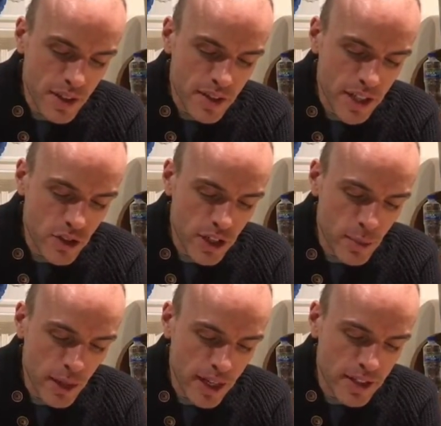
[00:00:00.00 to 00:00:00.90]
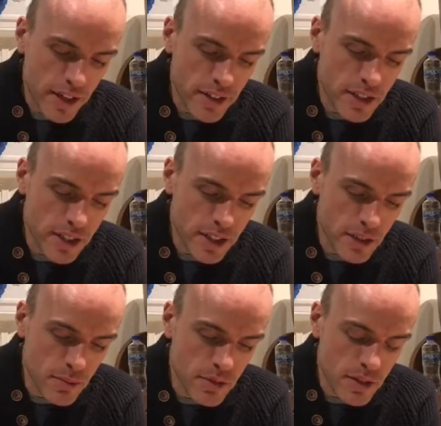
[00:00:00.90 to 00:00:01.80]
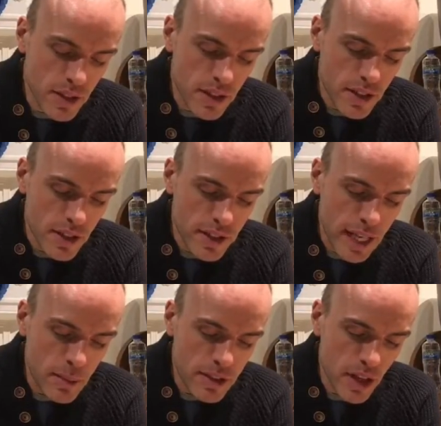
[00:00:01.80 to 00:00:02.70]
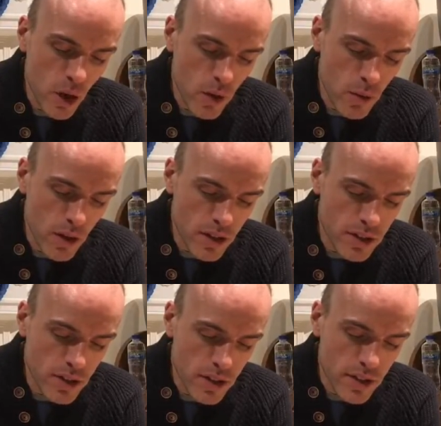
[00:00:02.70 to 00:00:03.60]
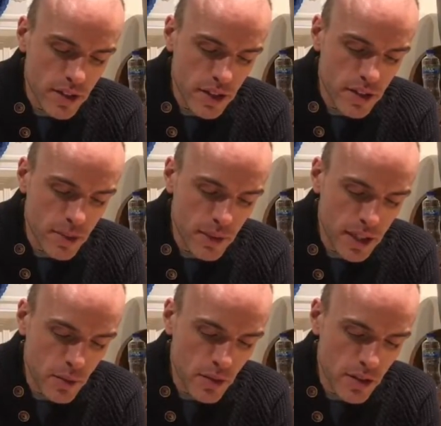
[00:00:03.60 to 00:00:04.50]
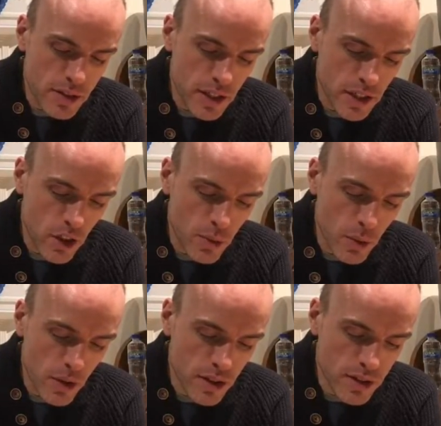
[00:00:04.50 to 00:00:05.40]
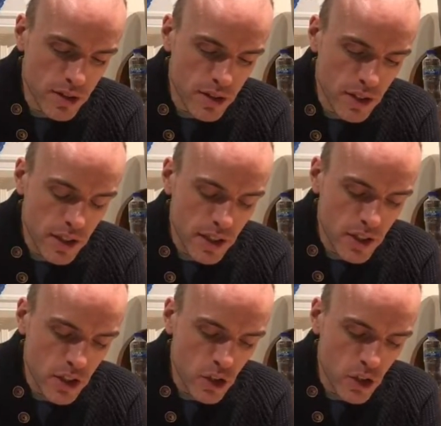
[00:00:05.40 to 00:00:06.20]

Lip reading: There are 3 planetary systems, namely the lower worlds, the intermediate worlds, and the upper worlds. The